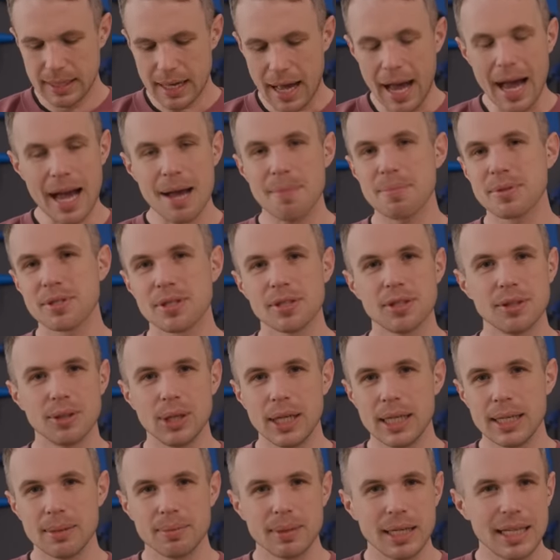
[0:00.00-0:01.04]

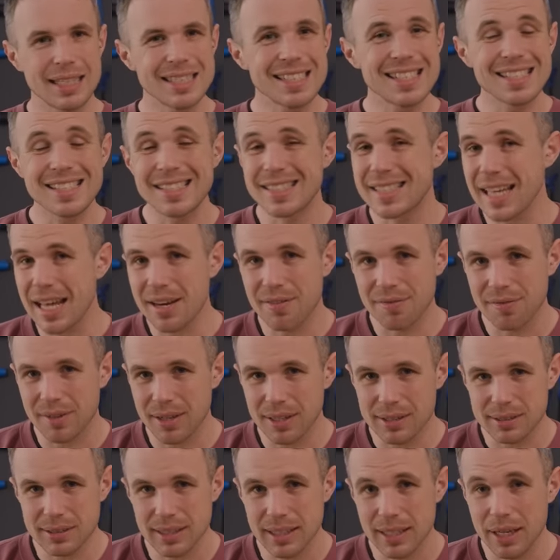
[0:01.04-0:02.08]
absolutely and
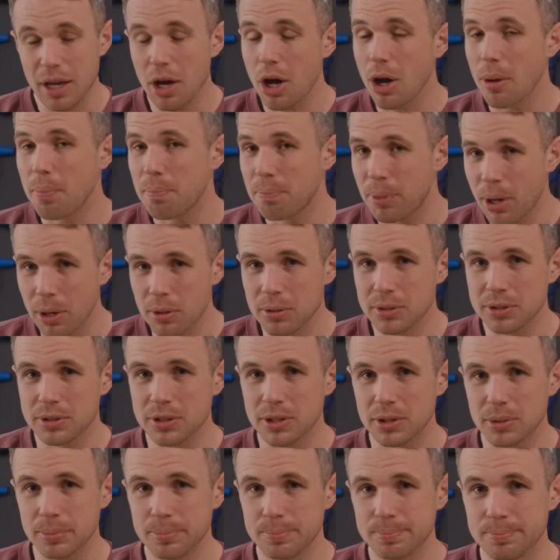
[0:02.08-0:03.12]
steadfastly opposed
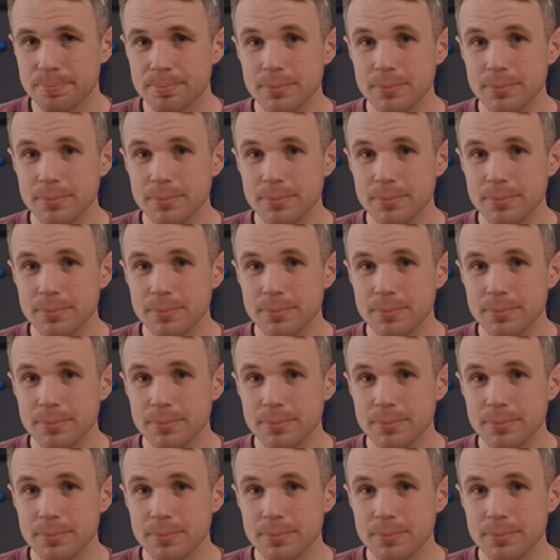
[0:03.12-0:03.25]
to.